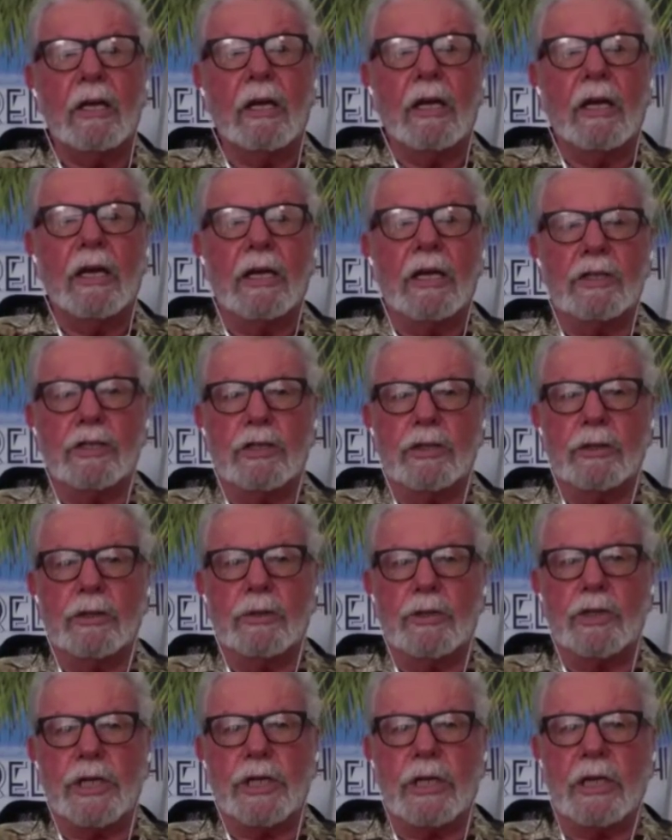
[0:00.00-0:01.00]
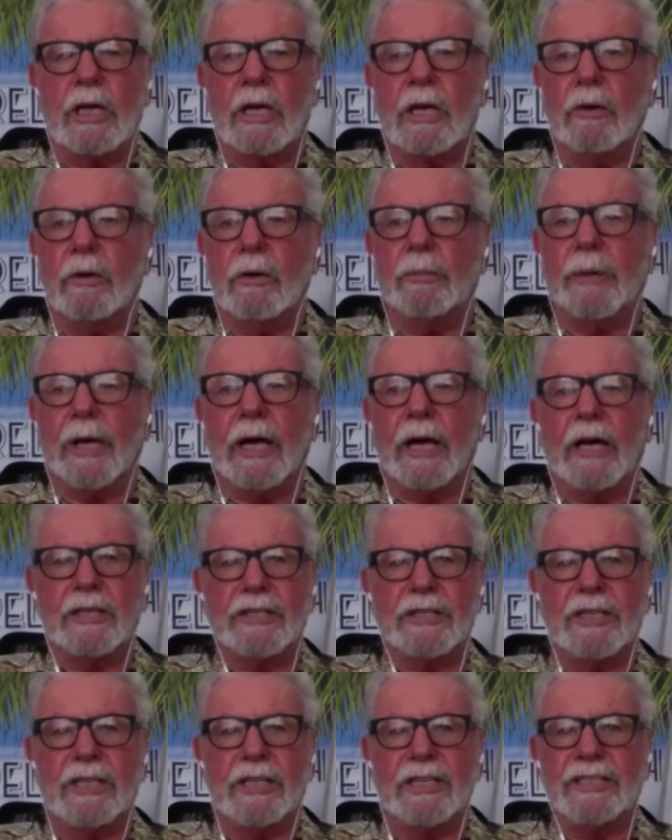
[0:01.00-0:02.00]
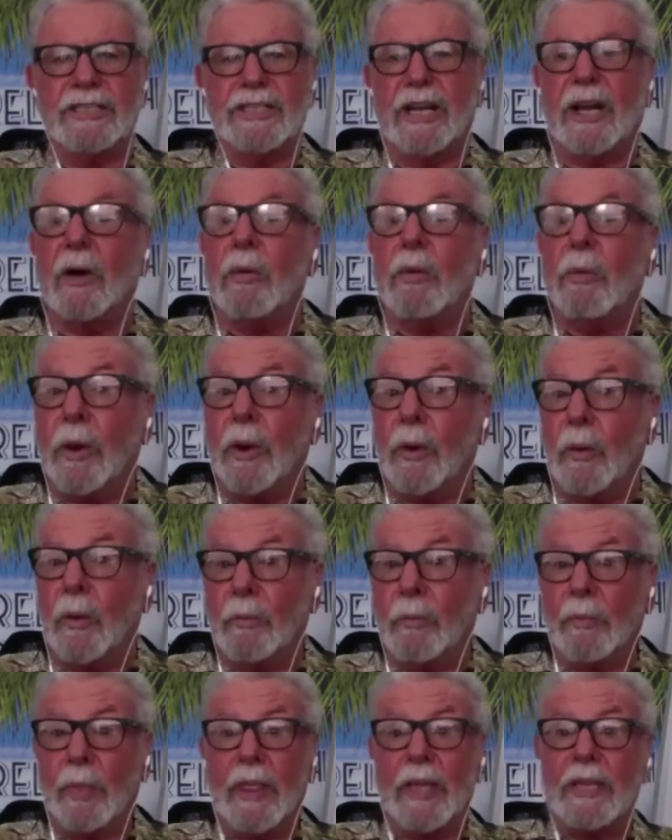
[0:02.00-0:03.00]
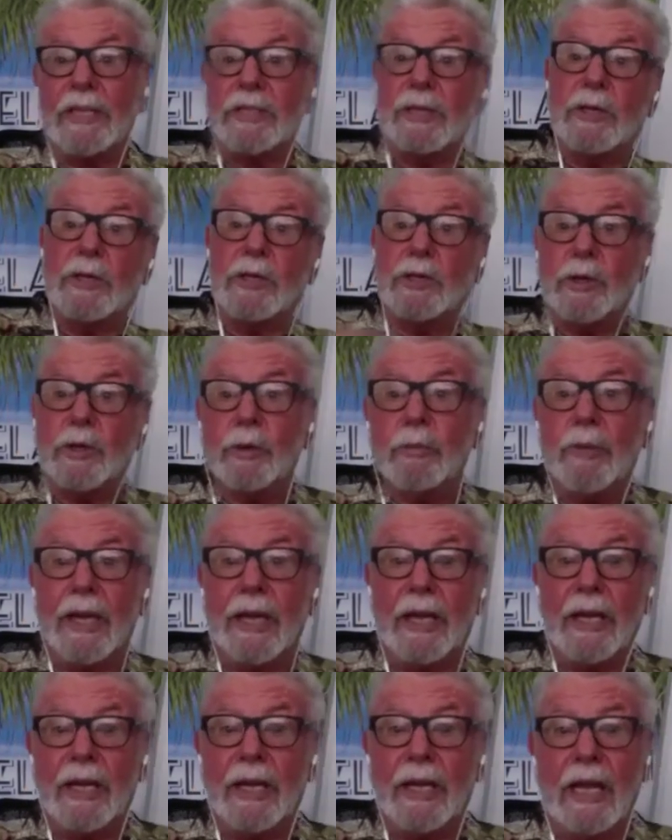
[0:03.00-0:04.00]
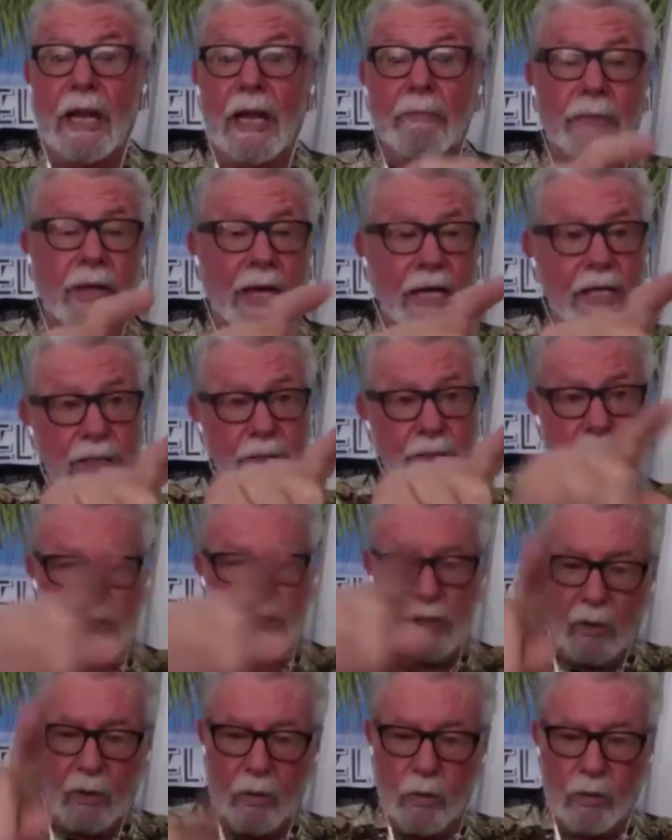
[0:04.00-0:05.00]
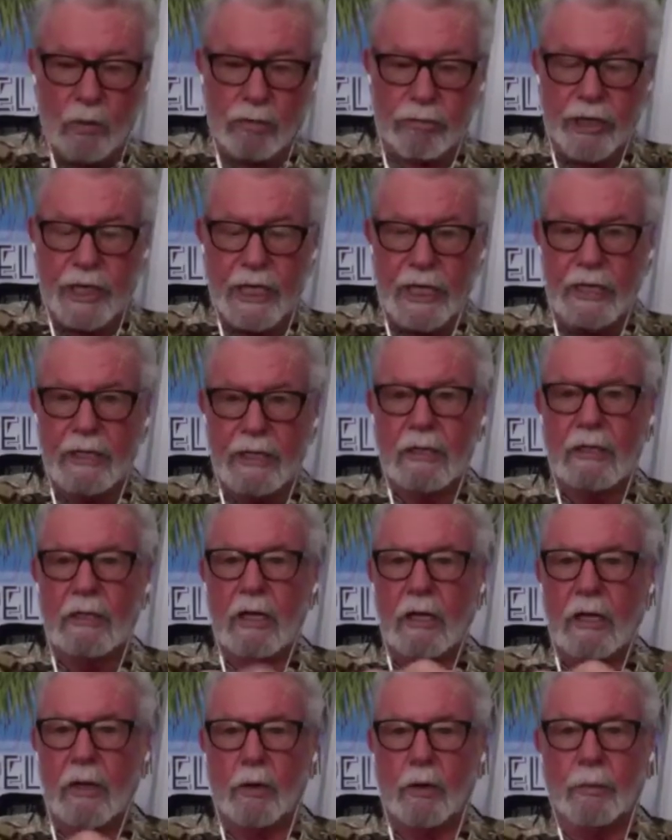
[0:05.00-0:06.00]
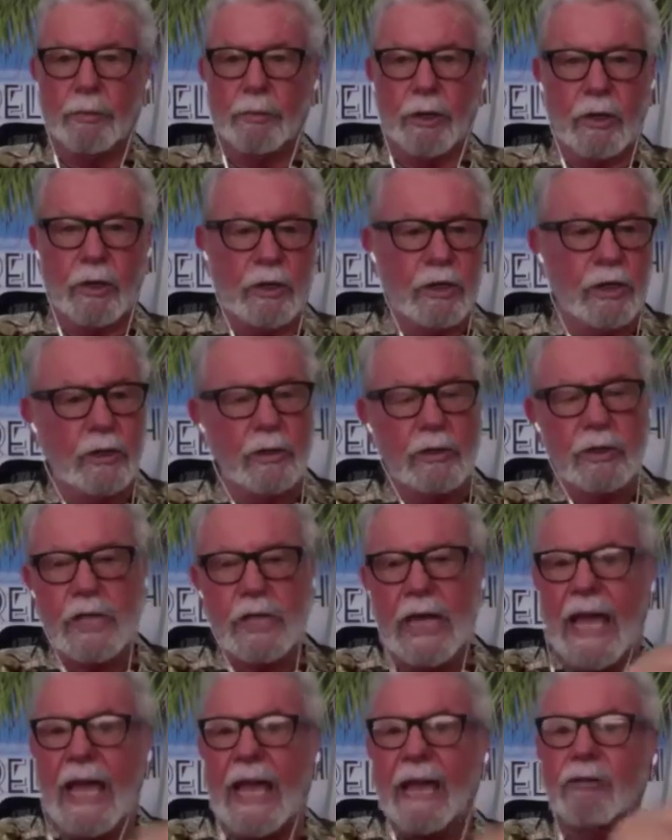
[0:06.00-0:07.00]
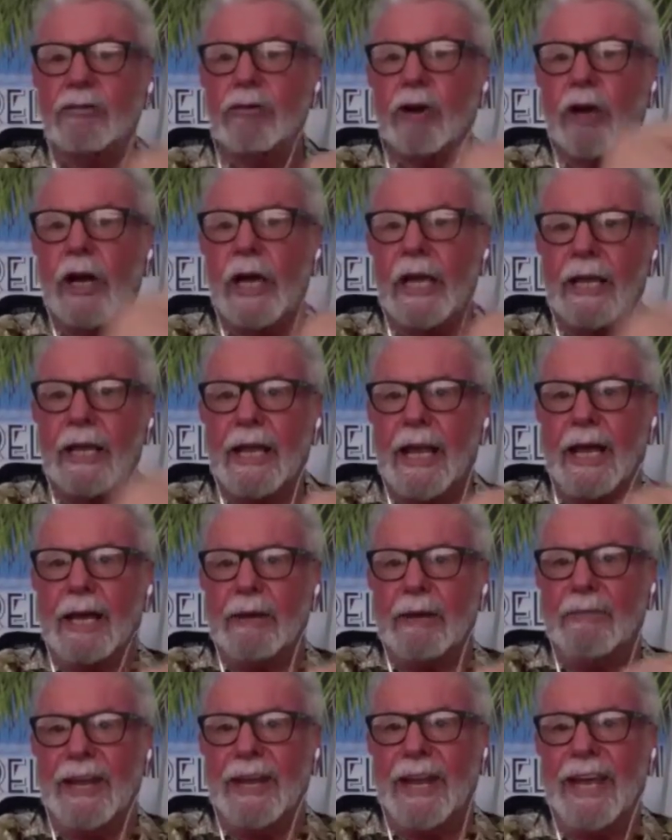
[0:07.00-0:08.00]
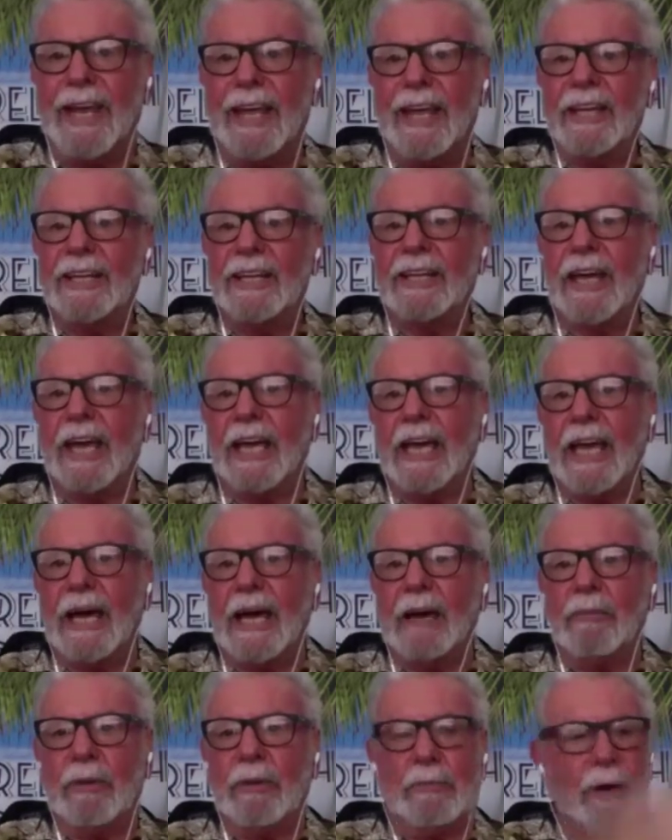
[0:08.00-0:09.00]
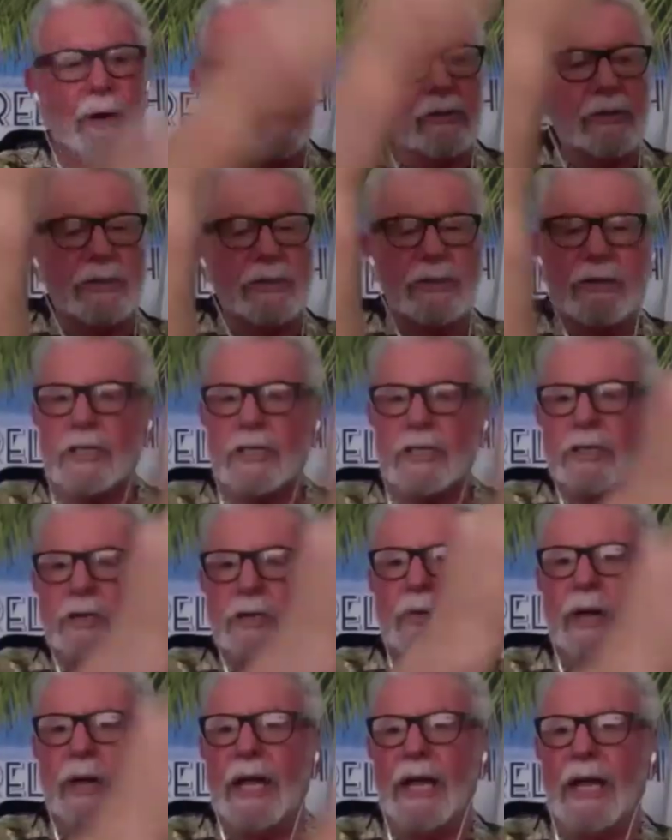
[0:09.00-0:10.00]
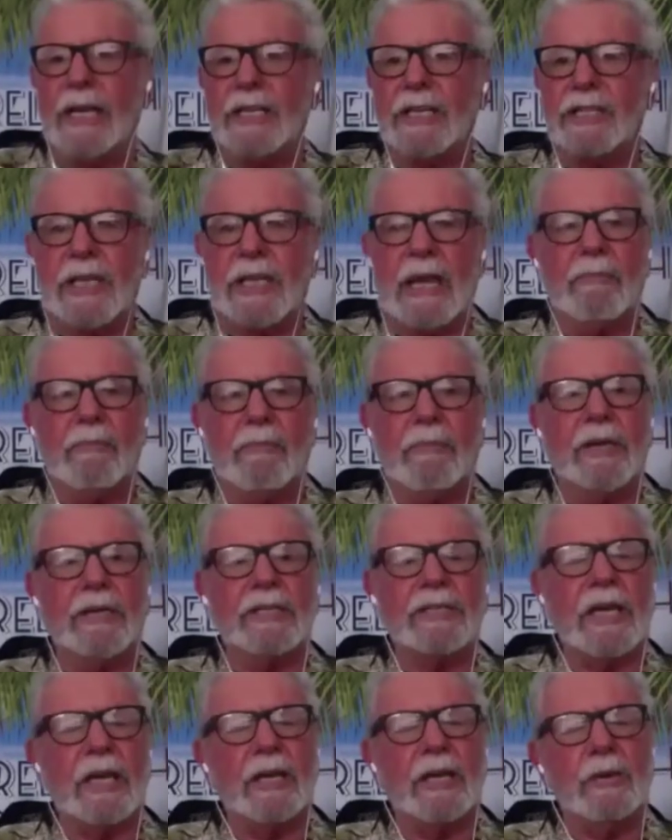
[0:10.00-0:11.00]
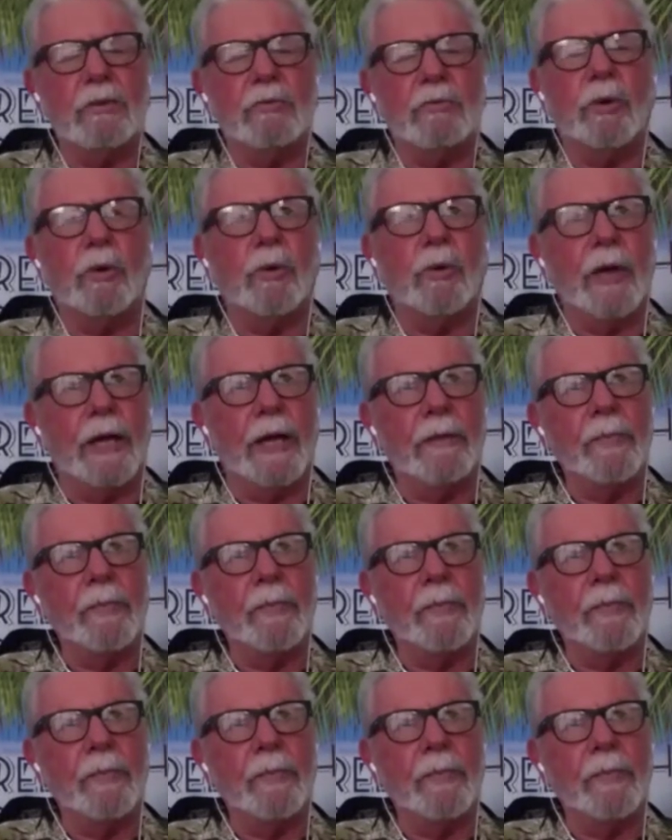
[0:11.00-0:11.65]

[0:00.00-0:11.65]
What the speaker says: He said, "You cheeky little bastard." He said, "I will." So he took me in. In them days, it was an old green logbook, and you used to handwrite your name in it, take it up the post office and all that, and they'd stamp it, say you bought it.